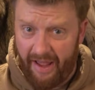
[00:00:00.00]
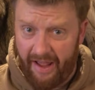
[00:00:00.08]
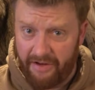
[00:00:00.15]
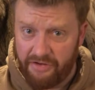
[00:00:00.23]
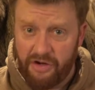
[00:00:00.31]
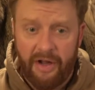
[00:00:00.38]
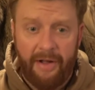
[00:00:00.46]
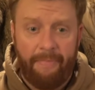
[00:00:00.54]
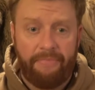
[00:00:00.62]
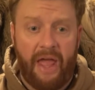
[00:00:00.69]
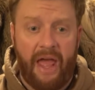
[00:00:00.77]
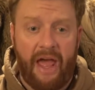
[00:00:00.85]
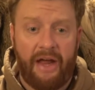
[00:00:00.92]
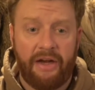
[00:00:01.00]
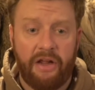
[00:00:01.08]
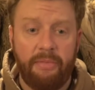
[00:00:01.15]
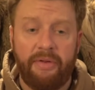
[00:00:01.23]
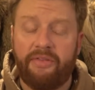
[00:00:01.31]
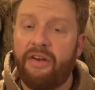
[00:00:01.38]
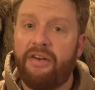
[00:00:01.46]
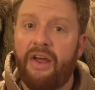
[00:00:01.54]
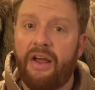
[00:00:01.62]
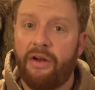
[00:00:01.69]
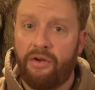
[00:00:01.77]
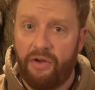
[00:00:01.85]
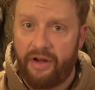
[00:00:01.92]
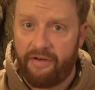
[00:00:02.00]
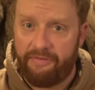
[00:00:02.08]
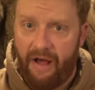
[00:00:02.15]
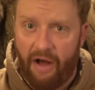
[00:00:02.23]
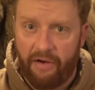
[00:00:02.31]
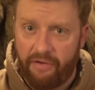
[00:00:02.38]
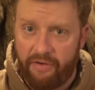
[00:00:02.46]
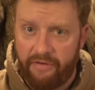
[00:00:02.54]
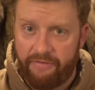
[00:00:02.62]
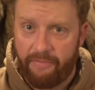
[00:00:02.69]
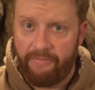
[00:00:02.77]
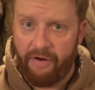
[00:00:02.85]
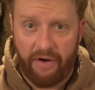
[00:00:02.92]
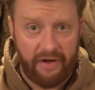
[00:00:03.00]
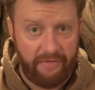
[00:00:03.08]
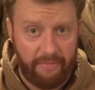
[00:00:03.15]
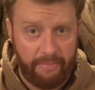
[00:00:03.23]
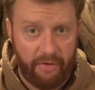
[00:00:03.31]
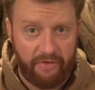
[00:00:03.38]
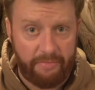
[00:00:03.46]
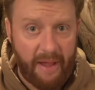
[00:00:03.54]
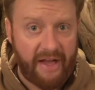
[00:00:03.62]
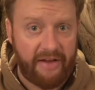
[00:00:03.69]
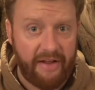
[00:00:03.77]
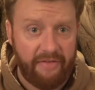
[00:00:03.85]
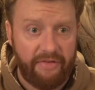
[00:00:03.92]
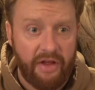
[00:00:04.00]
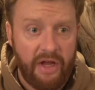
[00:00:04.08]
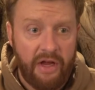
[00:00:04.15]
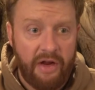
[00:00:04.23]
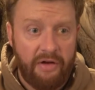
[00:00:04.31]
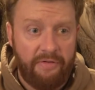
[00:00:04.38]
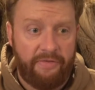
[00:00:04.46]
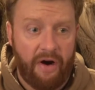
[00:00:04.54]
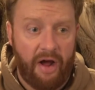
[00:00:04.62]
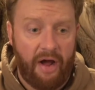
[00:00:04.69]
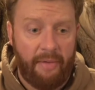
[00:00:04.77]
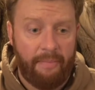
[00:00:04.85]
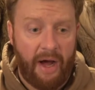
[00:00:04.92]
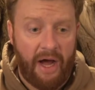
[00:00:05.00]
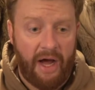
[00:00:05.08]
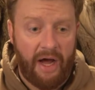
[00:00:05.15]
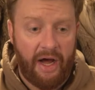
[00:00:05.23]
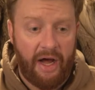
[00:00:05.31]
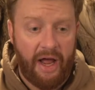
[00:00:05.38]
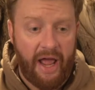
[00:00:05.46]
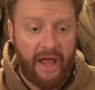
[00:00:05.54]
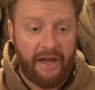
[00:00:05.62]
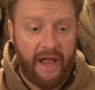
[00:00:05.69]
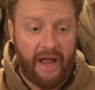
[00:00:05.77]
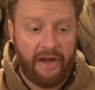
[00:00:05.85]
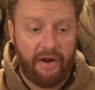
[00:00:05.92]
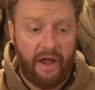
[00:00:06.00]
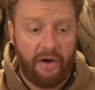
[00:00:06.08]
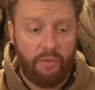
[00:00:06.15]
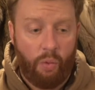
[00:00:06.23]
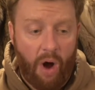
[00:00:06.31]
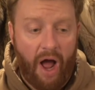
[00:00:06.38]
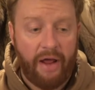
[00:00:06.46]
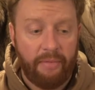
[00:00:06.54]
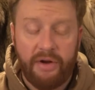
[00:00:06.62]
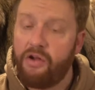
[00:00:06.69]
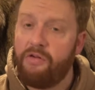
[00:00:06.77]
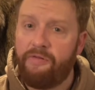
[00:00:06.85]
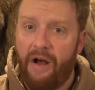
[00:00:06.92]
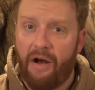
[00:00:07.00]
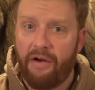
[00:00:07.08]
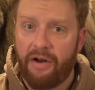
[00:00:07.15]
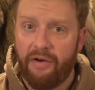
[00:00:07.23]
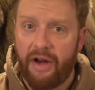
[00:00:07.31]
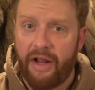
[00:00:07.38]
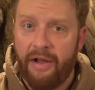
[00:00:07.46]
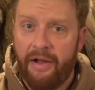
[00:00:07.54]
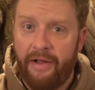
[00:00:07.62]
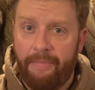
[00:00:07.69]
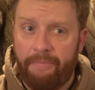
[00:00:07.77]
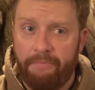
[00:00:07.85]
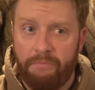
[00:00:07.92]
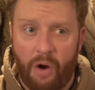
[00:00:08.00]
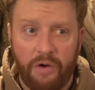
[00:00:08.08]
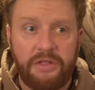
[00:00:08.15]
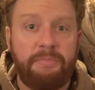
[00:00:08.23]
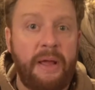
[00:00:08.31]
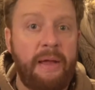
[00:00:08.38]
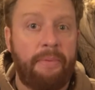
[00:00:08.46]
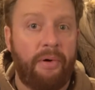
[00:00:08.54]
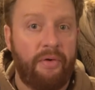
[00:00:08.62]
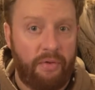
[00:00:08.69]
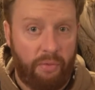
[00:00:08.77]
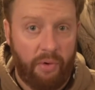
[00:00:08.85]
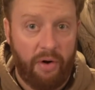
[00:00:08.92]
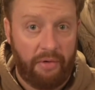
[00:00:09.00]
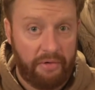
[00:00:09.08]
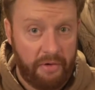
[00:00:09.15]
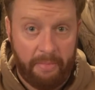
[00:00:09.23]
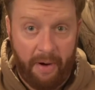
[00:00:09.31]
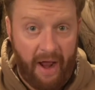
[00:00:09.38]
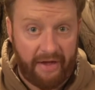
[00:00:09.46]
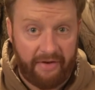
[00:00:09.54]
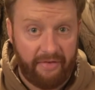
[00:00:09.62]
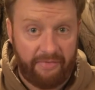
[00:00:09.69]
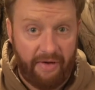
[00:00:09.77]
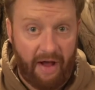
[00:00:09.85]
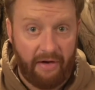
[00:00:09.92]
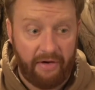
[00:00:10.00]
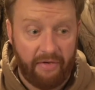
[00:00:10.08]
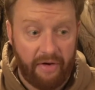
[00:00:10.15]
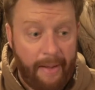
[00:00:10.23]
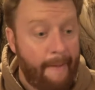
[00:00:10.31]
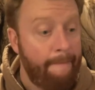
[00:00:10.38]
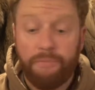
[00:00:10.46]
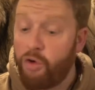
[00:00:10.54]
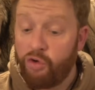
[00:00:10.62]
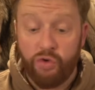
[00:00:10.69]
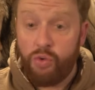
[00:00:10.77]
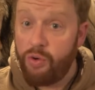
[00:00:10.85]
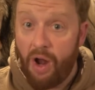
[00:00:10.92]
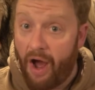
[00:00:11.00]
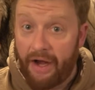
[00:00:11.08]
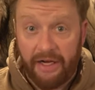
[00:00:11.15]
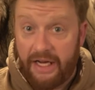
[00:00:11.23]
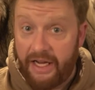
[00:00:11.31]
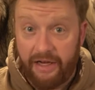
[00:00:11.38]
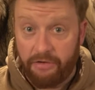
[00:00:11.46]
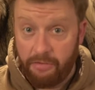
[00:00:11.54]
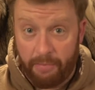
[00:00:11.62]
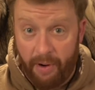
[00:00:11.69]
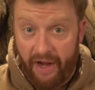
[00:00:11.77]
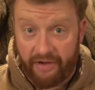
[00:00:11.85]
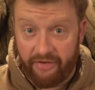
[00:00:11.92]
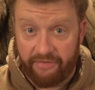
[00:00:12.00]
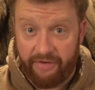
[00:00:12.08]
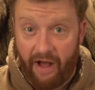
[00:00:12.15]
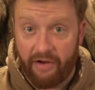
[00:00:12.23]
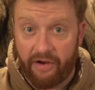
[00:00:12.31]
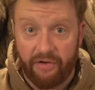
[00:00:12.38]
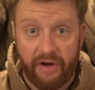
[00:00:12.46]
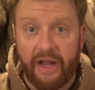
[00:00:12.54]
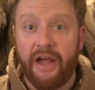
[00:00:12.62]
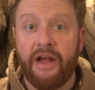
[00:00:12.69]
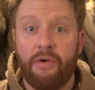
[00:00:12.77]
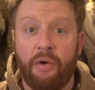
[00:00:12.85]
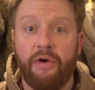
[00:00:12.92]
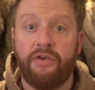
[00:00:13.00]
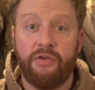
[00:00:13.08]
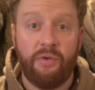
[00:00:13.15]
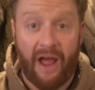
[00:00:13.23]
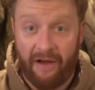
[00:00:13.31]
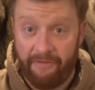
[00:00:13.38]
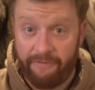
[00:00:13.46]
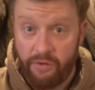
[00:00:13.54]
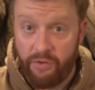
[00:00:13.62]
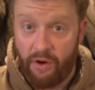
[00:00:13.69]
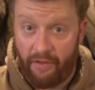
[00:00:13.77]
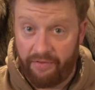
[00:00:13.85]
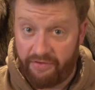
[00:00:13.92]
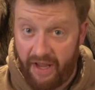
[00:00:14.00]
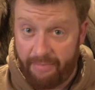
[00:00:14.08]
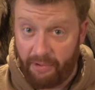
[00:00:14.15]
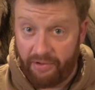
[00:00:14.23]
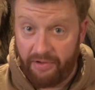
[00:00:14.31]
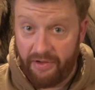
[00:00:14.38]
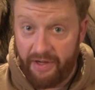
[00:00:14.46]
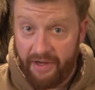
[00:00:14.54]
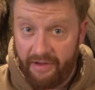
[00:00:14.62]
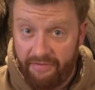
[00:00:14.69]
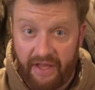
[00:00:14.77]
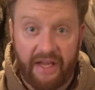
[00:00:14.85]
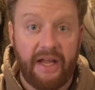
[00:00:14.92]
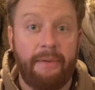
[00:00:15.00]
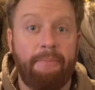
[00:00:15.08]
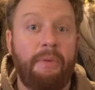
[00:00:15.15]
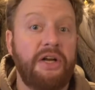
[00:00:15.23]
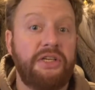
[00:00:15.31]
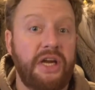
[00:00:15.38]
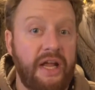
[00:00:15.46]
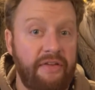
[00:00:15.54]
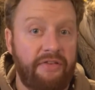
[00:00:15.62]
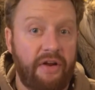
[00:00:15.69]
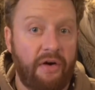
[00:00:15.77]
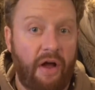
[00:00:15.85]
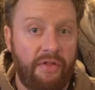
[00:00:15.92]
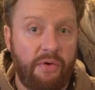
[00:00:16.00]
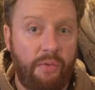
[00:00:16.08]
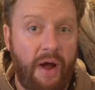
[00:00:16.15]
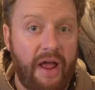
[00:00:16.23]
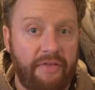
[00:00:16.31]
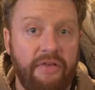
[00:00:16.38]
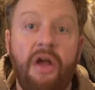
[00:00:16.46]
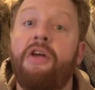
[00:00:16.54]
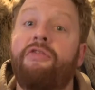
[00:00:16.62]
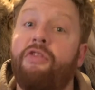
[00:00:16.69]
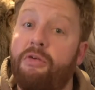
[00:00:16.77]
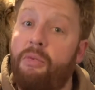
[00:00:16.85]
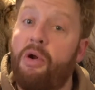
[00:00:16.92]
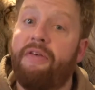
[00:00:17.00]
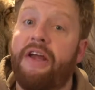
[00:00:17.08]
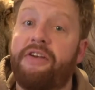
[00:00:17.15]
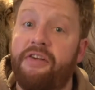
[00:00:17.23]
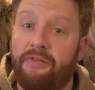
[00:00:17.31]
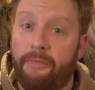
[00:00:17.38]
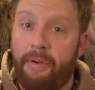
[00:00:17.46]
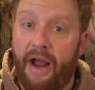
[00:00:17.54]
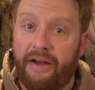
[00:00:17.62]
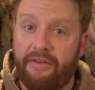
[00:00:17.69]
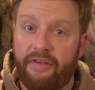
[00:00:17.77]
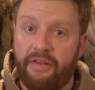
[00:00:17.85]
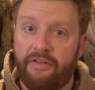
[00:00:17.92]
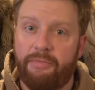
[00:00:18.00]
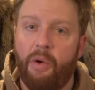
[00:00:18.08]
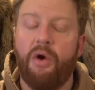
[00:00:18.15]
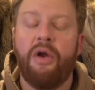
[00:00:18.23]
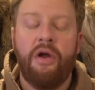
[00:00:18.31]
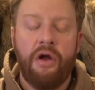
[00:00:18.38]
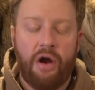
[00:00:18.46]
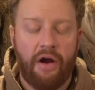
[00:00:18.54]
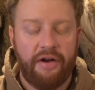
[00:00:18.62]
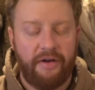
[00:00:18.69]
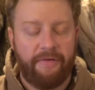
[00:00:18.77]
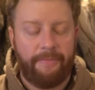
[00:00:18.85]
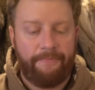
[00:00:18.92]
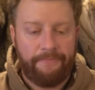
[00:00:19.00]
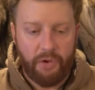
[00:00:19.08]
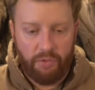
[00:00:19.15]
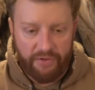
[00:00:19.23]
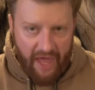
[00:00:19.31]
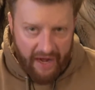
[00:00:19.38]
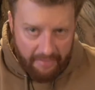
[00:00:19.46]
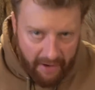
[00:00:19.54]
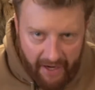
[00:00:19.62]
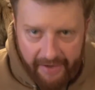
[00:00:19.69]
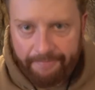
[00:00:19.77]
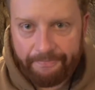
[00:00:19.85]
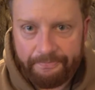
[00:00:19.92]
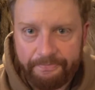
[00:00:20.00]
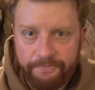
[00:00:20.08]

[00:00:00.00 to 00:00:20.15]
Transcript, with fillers: age, and humans can take a look at falconry from very different perspectives, from uh, and and and why we do falconry. Most people in the world who practice falconry do not need to practice falconry in order to have food on the table. They can get it much easier other ways. So their motivations for practicing the sport are different. With that in mind.